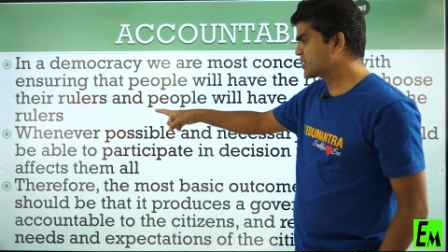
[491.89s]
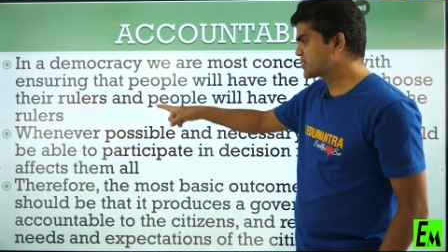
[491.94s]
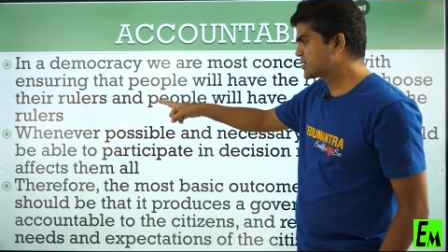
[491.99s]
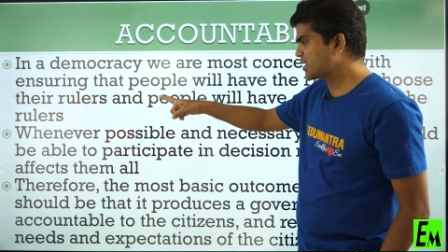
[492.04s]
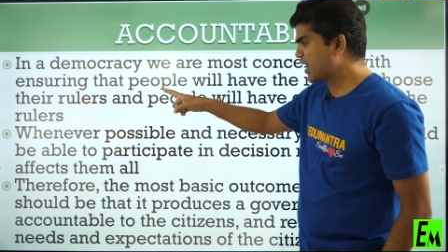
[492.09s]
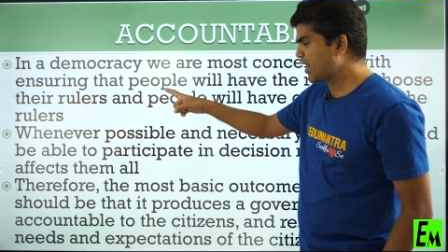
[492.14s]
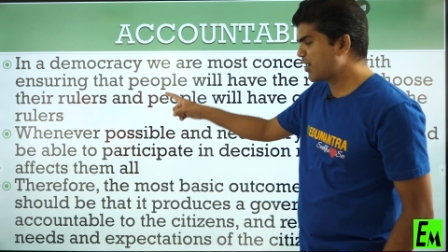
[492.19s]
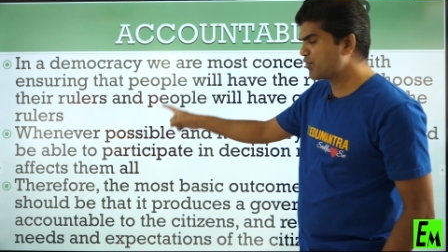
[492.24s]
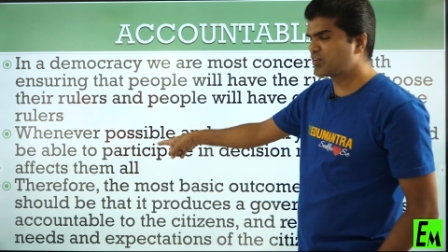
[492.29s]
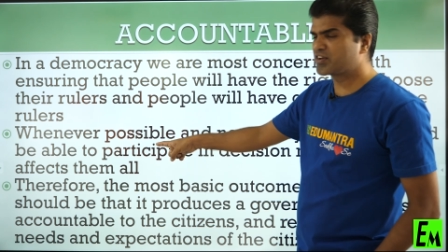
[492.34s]
is
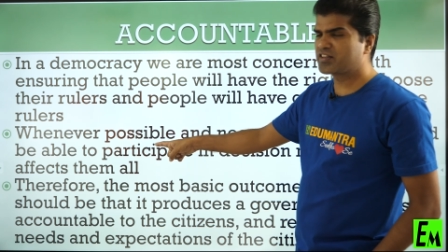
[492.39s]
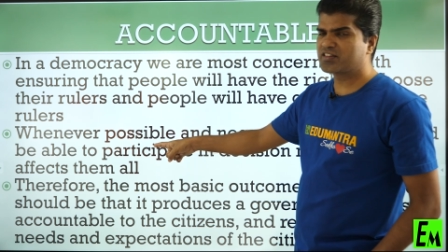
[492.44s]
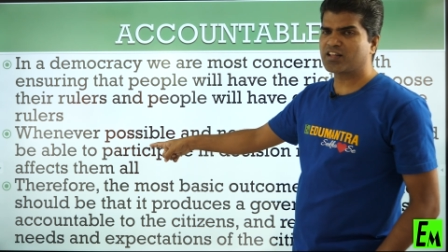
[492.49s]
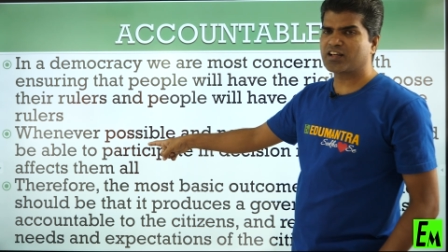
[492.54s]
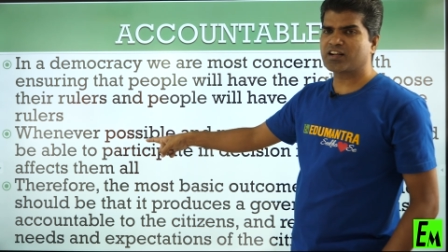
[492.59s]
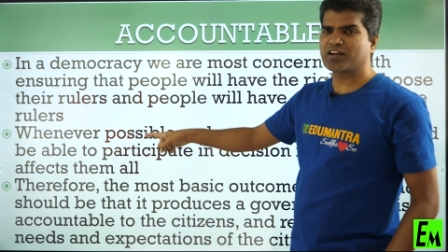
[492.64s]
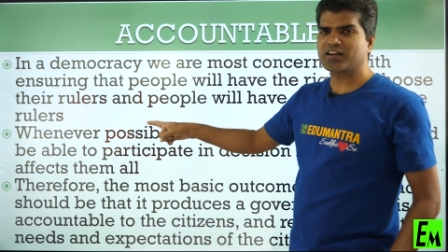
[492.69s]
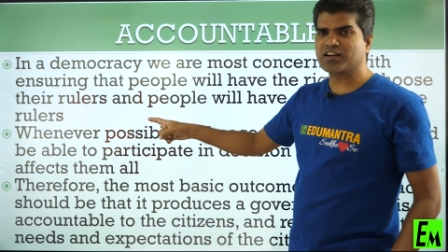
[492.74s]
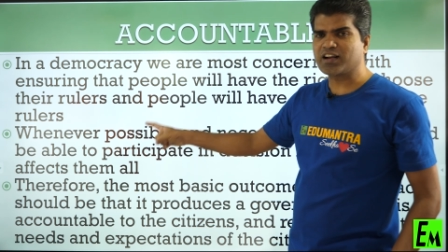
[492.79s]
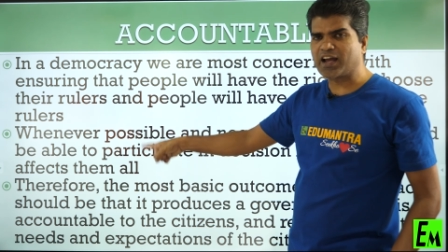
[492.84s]
having
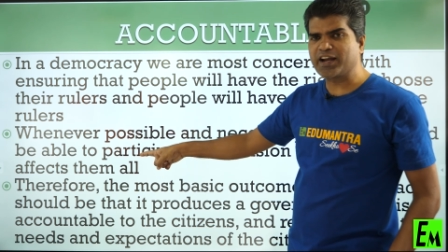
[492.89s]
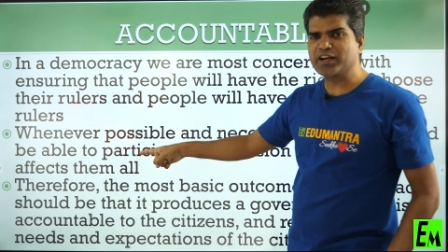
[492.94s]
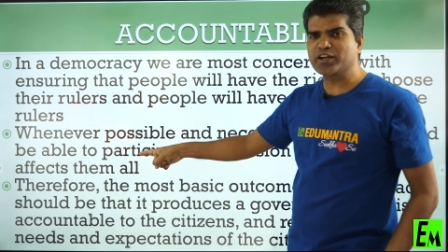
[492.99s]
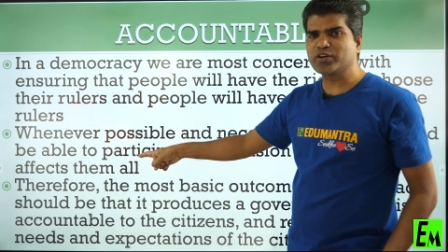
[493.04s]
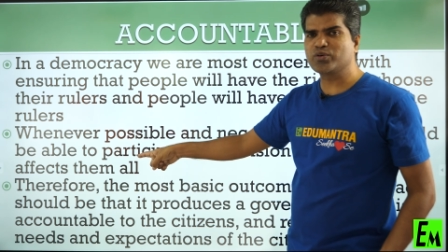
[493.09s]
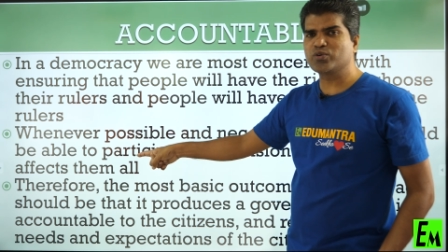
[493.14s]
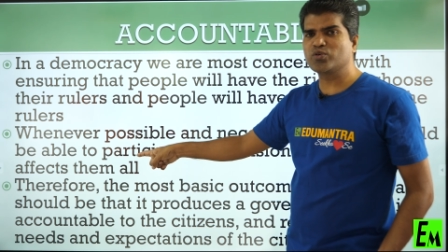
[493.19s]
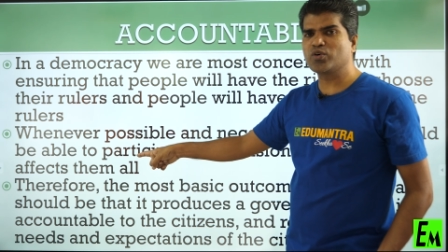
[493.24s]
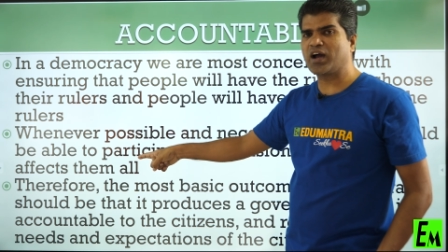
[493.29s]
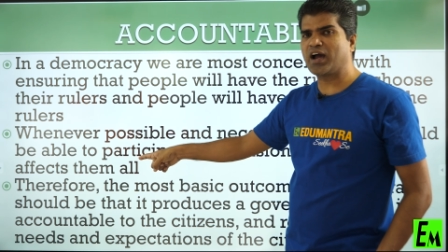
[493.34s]
the
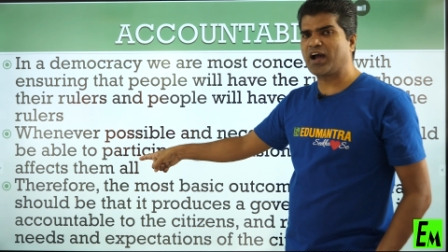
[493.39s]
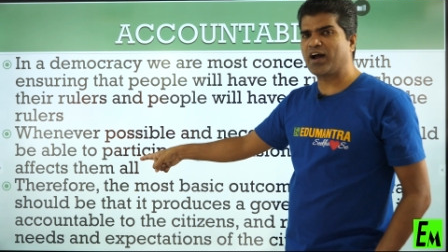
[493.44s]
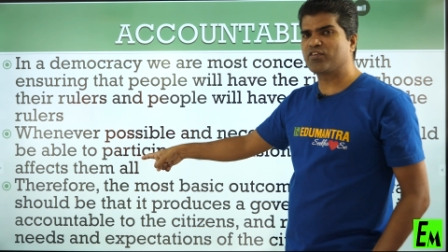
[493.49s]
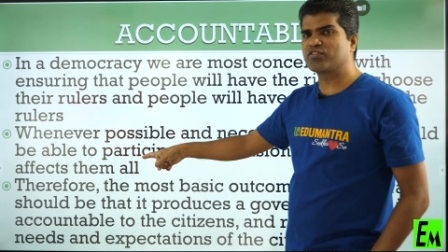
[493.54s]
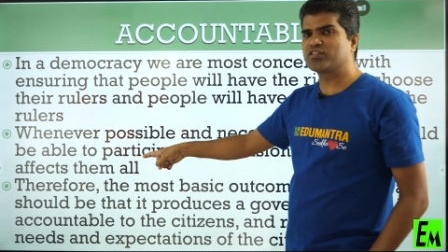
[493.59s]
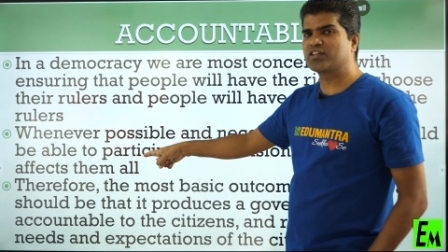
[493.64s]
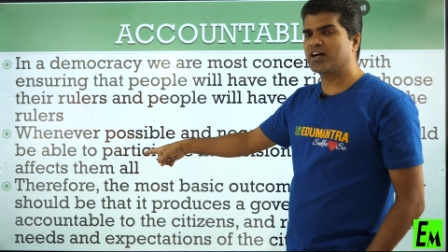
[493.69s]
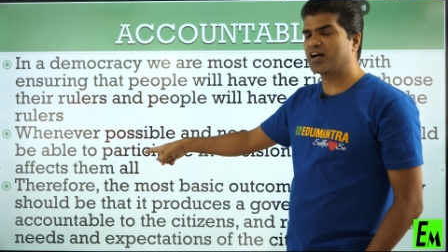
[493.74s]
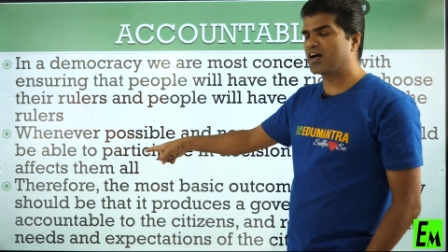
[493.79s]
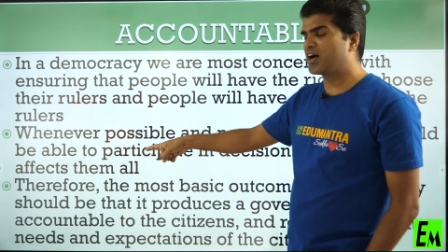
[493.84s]
right to
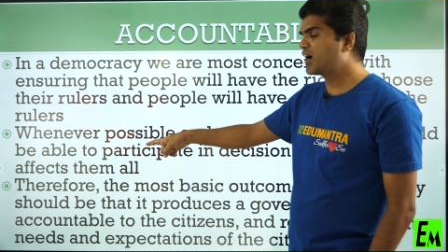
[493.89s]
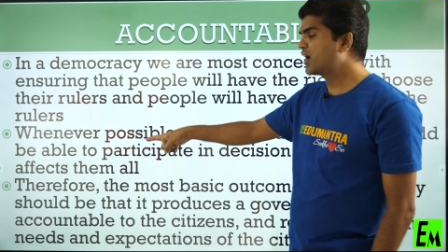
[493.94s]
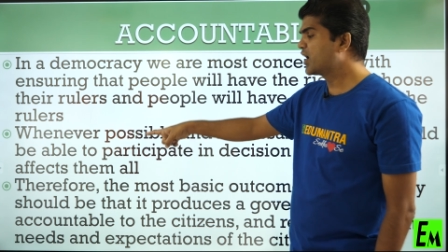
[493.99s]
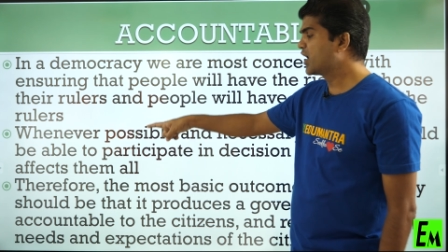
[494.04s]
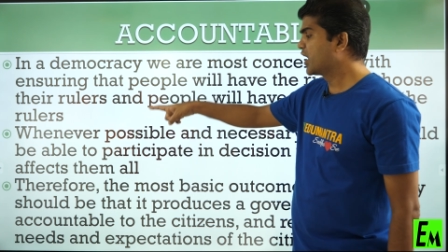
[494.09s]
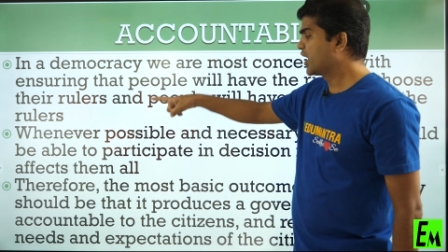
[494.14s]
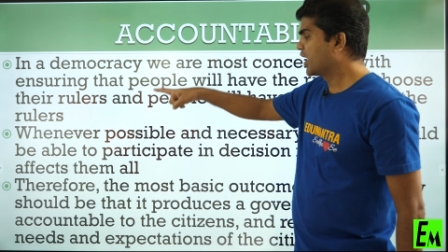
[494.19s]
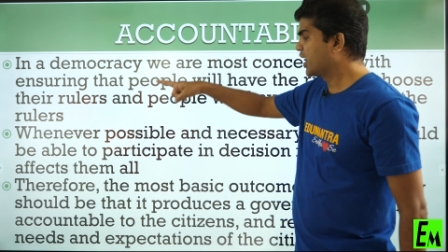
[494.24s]
have the